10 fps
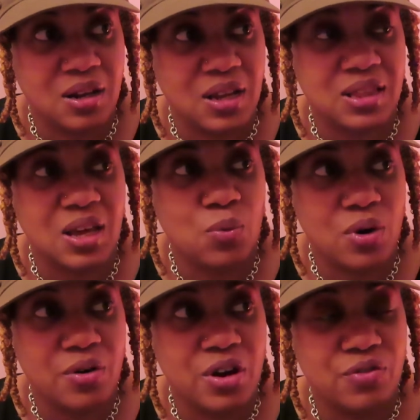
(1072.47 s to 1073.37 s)
that they
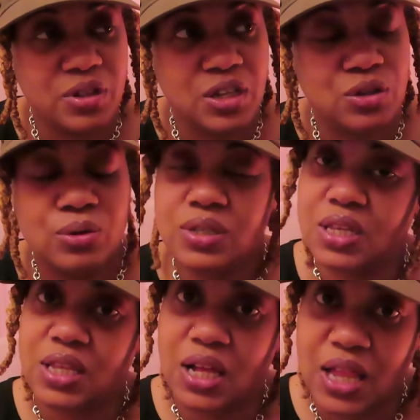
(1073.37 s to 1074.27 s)
weren't really
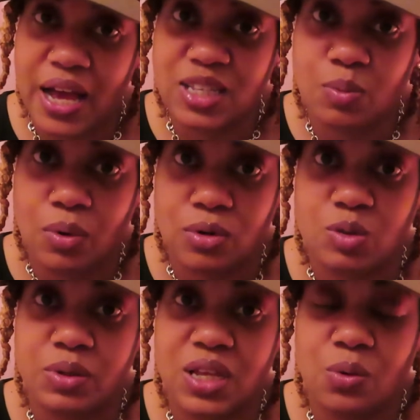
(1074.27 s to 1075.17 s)
using the glass
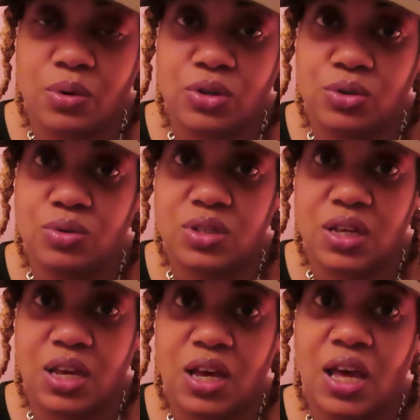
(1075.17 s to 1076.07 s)
bowls, but they were
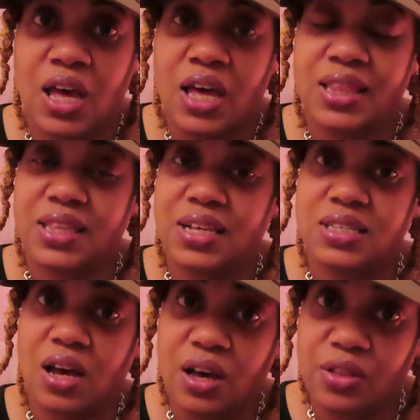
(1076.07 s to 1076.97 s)
using
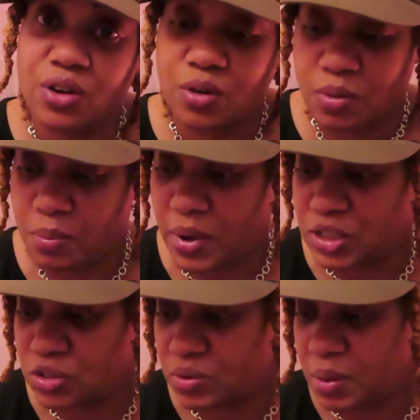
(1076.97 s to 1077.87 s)
these other
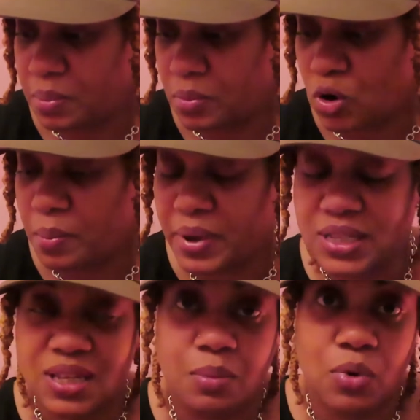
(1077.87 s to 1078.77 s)
measuring or
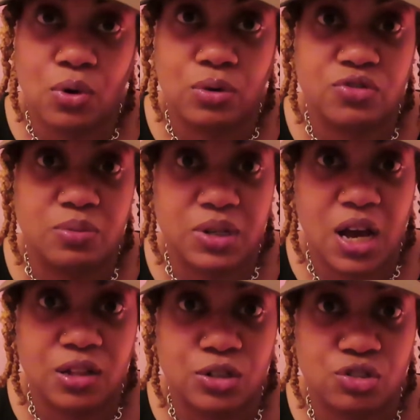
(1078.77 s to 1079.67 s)
mixing bowls from
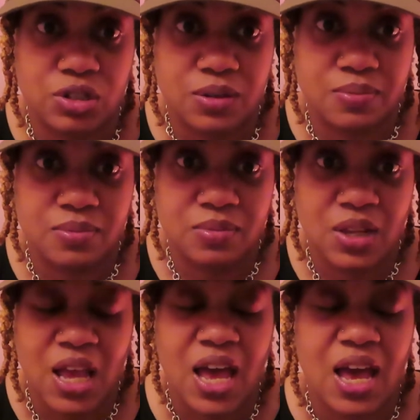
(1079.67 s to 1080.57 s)
Dollar Tree.
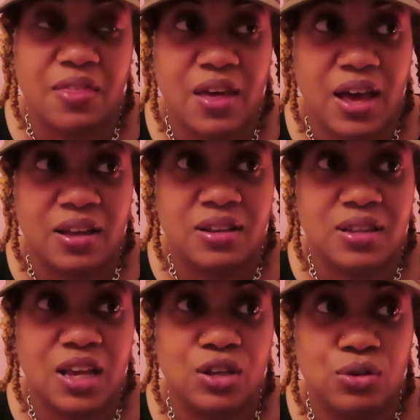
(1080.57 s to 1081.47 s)
And that
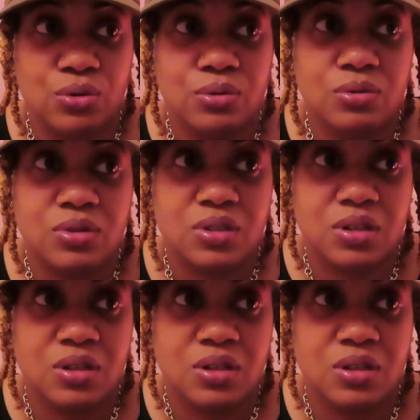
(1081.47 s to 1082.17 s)
they use